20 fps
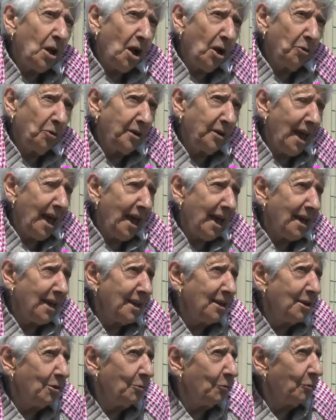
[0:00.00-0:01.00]
Okay,
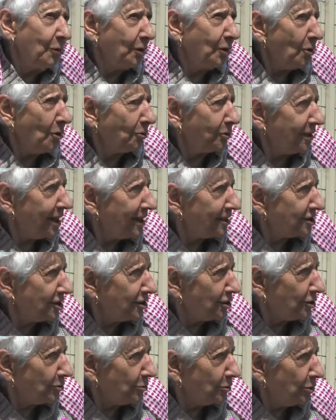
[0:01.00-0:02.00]
we don't get to
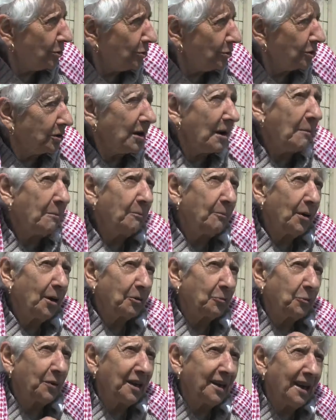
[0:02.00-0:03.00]
the root, but
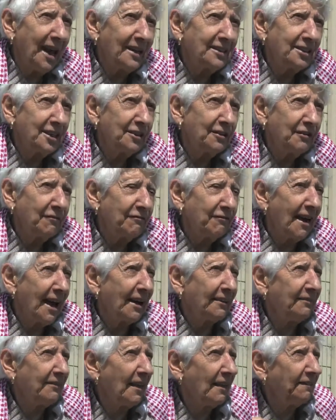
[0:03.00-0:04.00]
we get to the
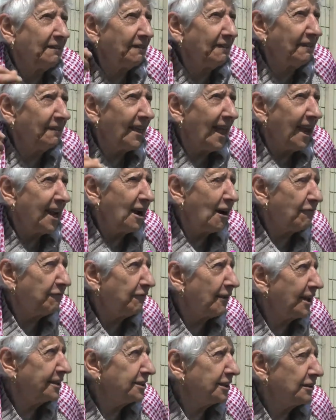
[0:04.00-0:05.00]
fact that they are
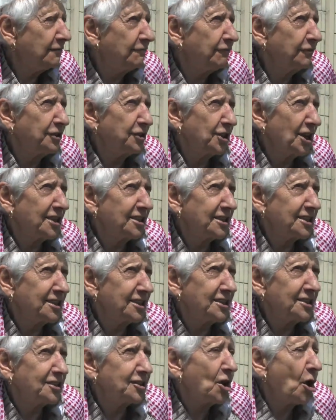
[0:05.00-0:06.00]
fighting for
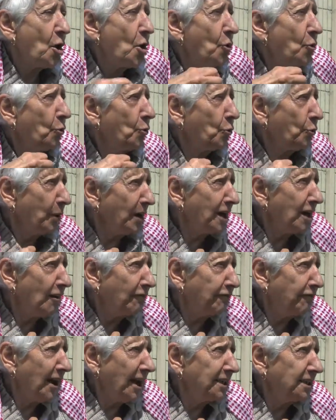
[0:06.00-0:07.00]
justice, we are
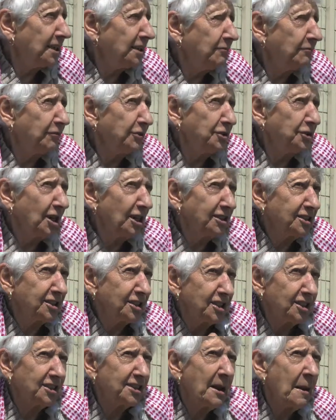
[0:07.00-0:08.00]
fighting for
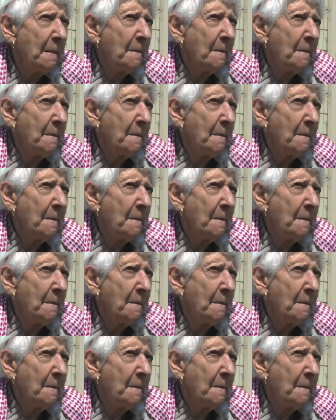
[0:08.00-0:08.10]
justice,